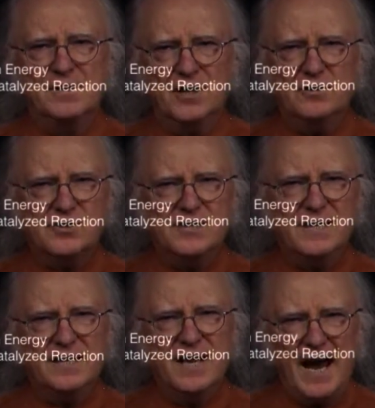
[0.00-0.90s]
To
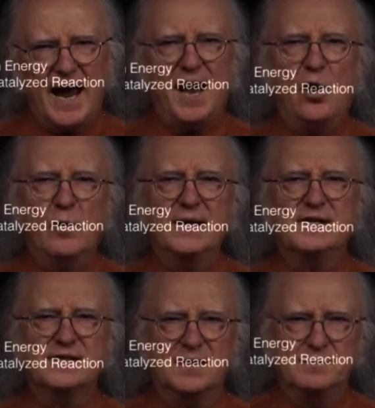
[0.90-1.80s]
understand how
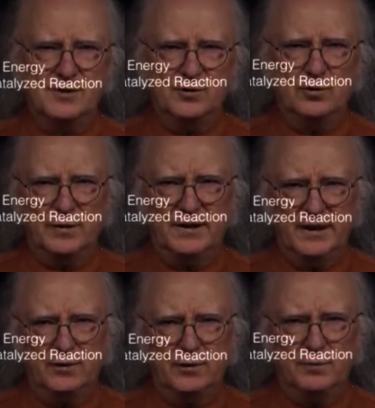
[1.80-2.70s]
enzymes do what
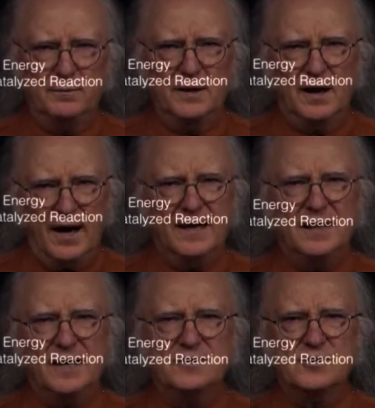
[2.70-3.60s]
they do, I
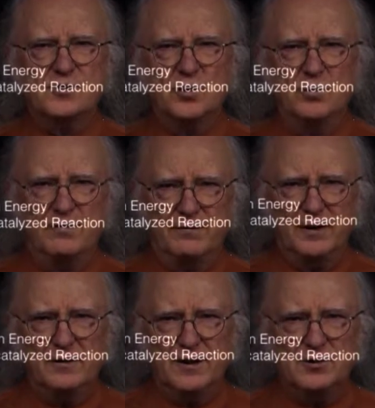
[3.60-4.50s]
like to show the
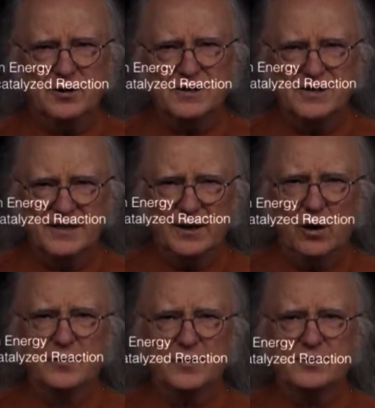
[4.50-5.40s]
figure that you can see
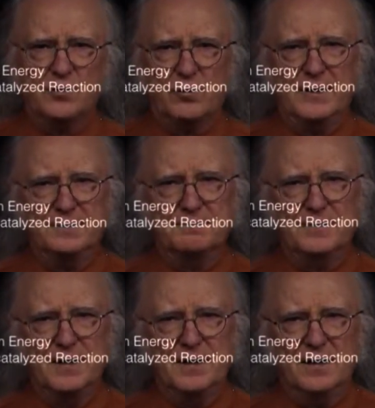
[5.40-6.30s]
on the screen.
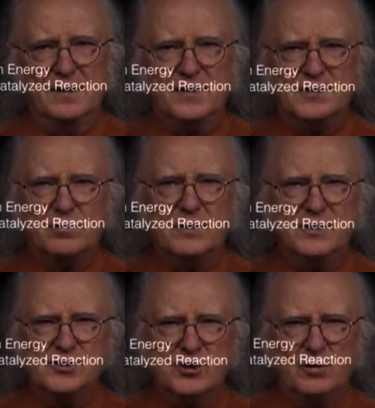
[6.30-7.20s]
This
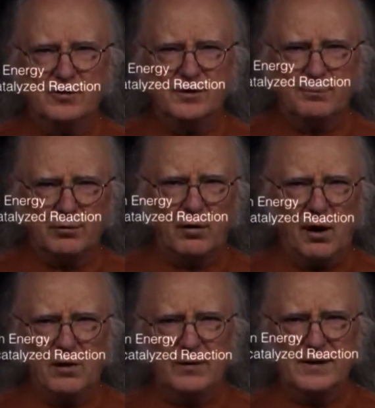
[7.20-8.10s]
screen shows the
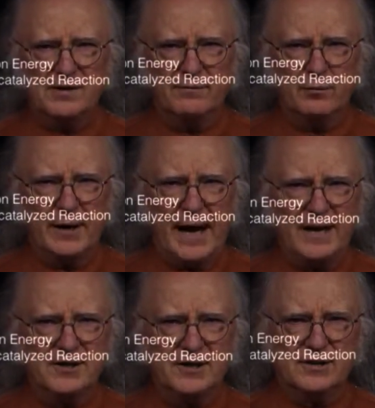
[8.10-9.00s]
progress of a
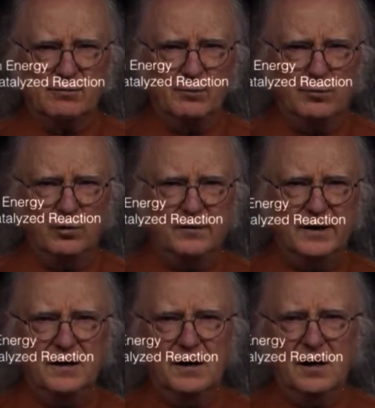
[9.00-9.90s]
reaction as we're
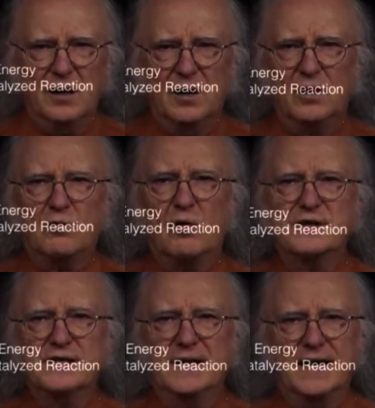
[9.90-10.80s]
moving uh,
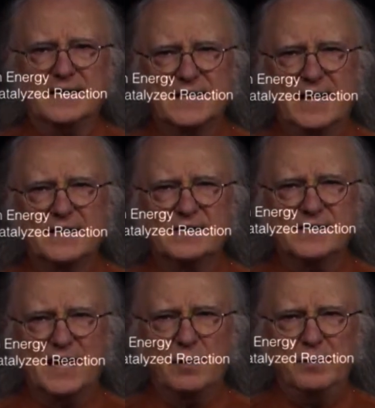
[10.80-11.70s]
across the
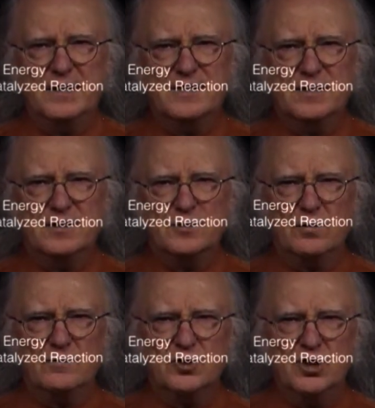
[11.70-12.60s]
x-axis, and we can see the
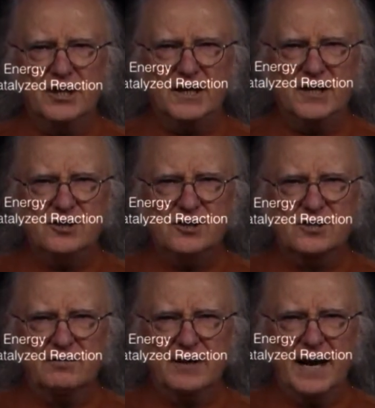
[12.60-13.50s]
sort of
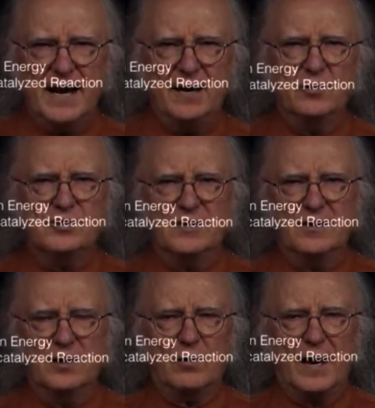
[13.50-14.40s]
changes of energy
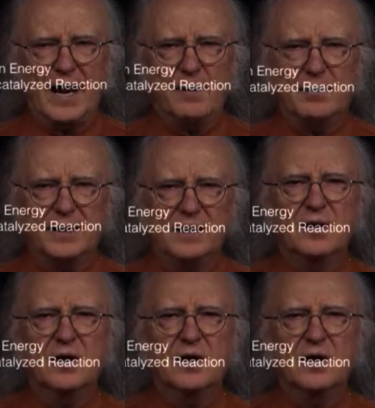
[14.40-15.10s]
that are happening